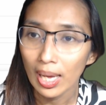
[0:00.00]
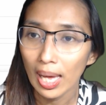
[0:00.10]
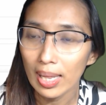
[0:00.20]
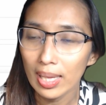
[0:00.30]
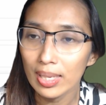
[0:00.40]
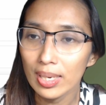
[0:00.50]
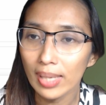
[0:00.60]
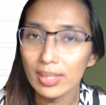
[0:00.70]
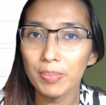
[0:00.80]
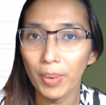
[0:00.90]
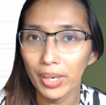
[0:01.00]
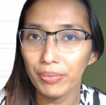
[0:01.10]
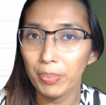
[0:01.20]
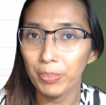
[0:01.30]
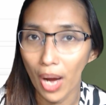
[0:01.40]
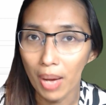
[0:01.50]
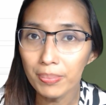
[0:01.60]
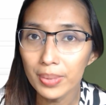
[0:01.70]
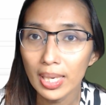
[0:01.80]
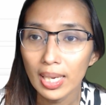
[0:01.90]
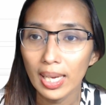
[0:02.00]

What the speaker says: And then the next part of the prompt